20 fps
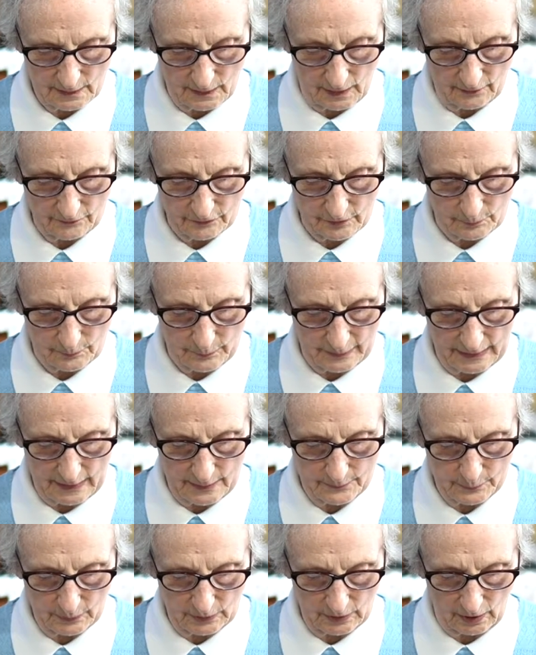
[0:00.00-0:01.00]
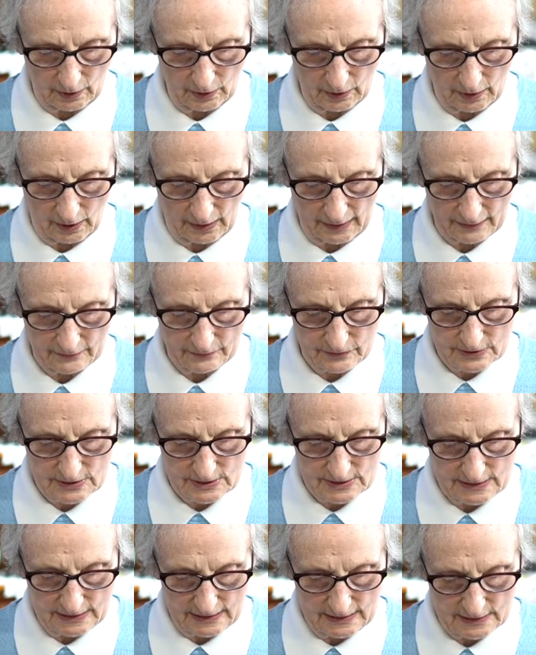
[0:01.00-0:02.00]
Other people are like the
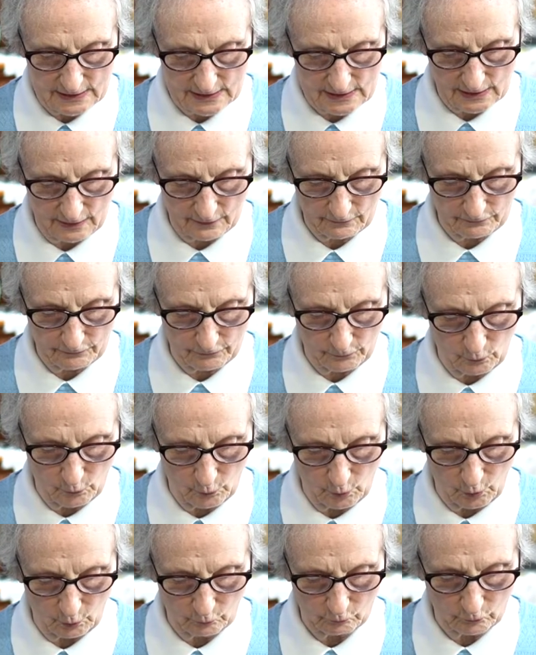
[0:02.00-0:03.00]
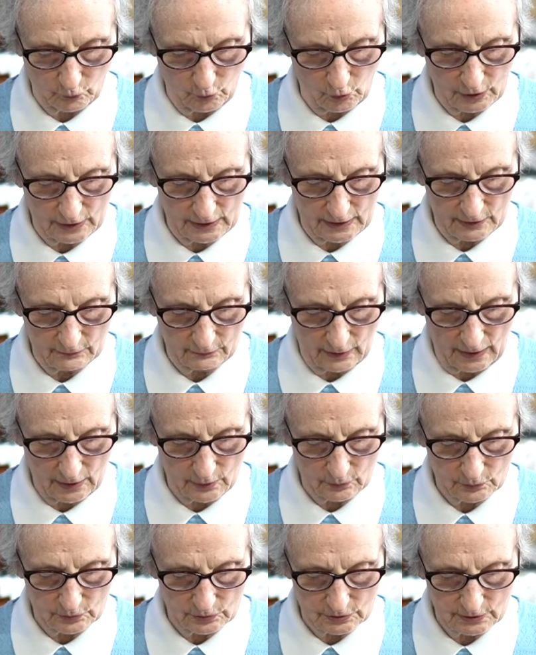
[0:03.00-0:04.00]
seeds that fall on rocky
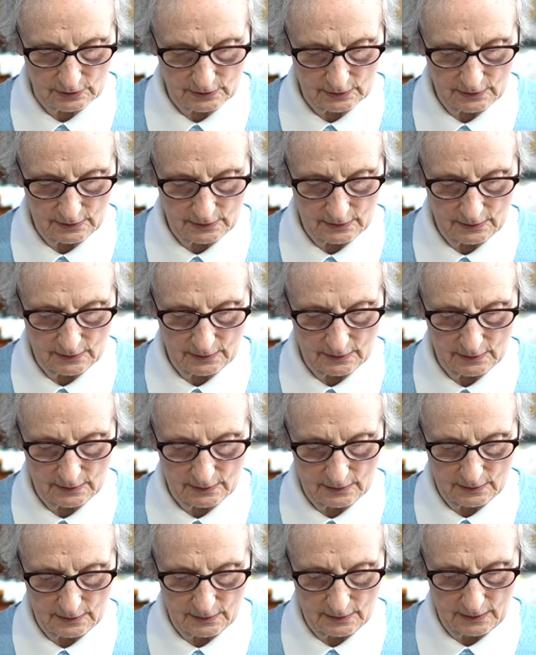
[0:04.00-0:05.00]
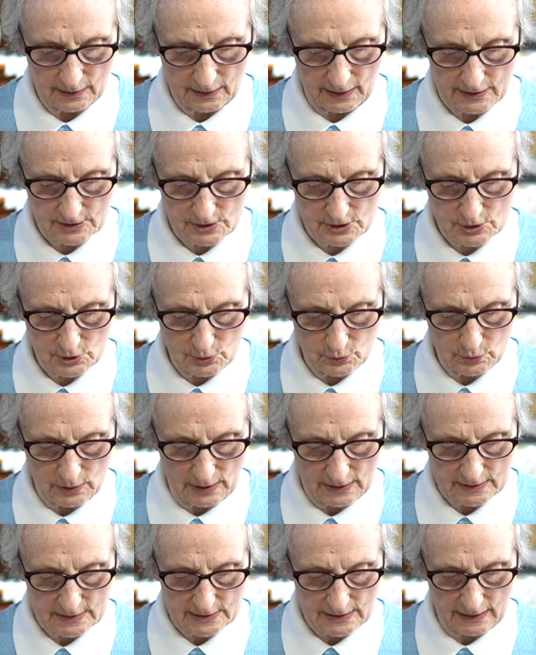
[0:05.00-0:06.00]
ground. As soon
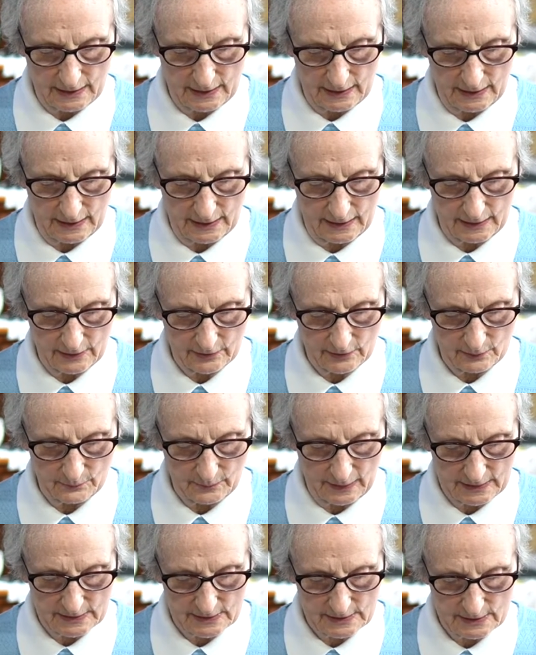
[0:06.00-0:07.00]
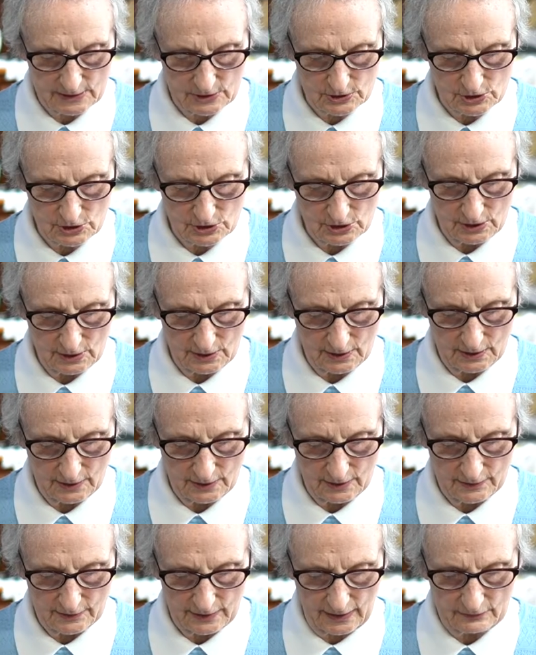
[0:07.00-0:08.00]
as they hear the message,
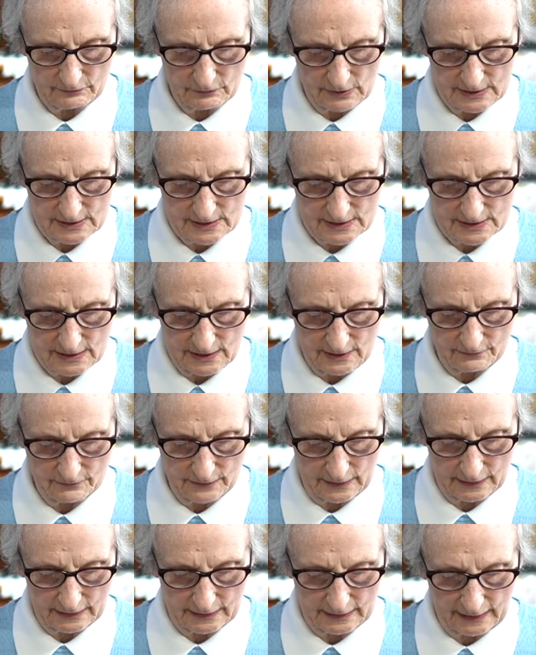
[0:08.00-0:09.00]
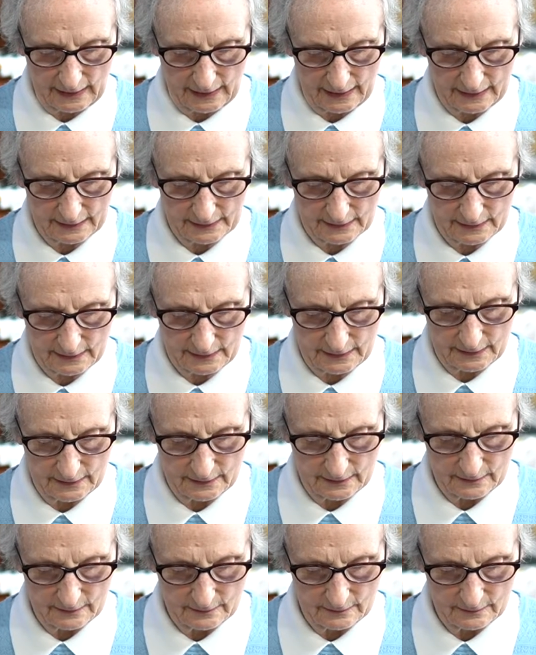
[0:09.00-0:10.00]
they receive it gladly,